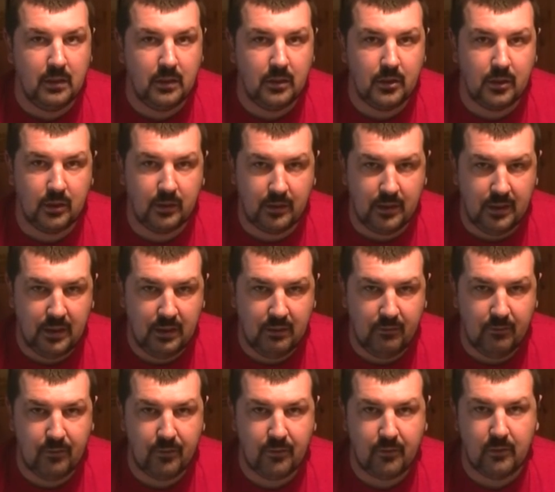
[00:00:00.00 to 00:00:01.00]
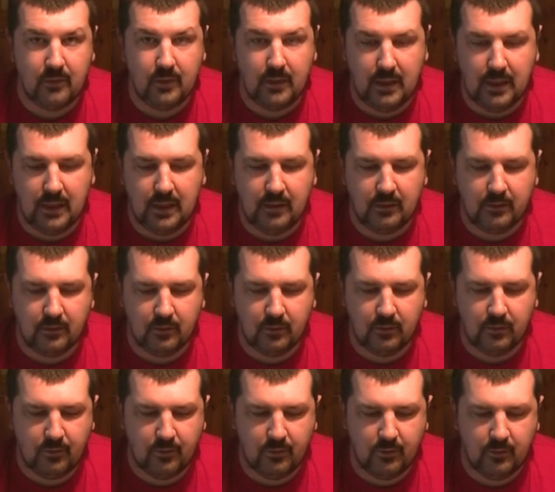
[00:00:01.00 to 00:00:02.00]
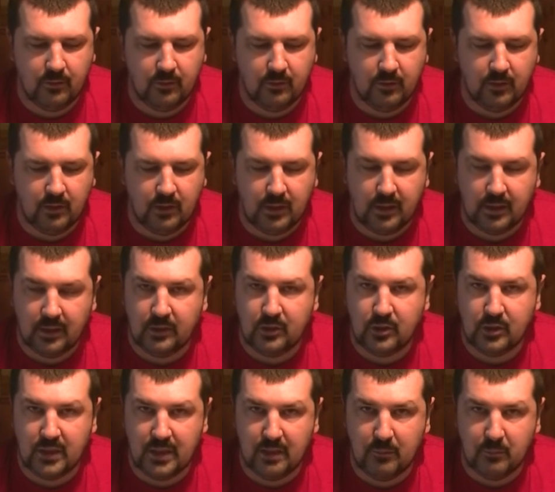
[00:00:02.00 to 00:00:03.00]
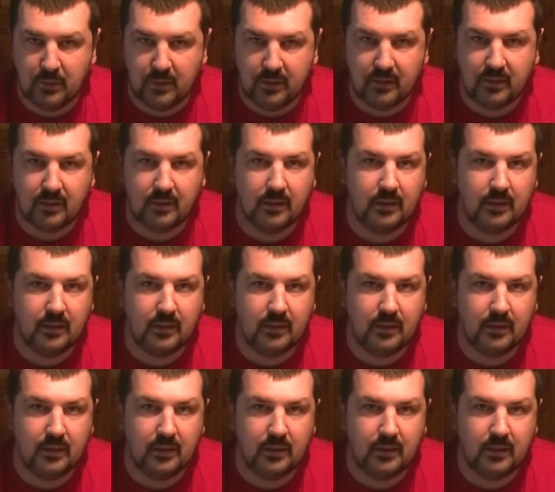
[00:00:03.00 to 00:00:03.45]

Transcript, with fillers: John Eves, and also Rick Sternbach,